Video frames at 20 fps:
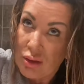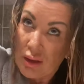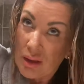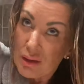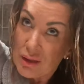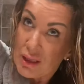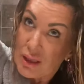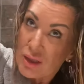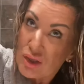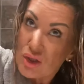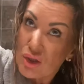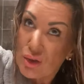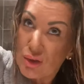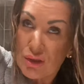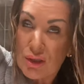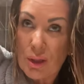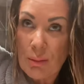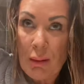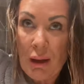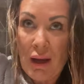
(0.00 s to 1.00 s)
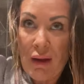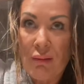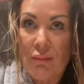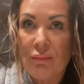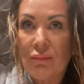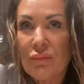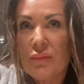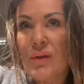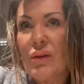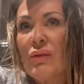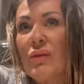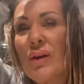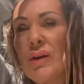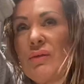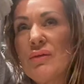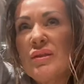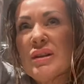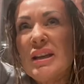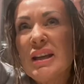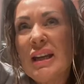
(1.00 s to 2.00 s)
I think it's usually about
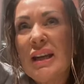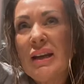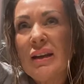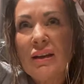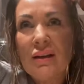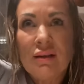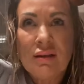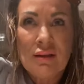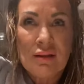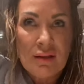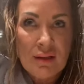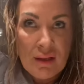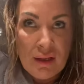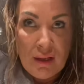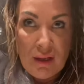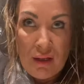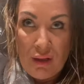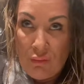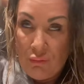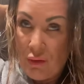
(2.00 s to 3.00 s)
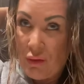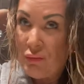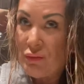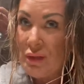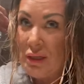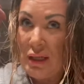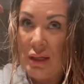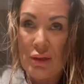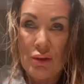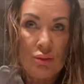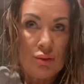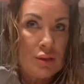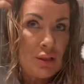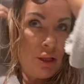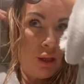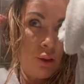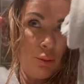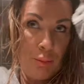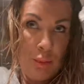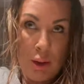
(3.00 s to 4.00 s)
15 or
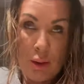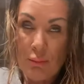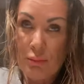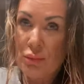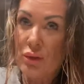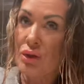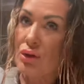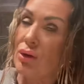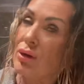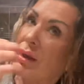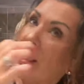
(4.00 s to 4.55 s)
so pumps through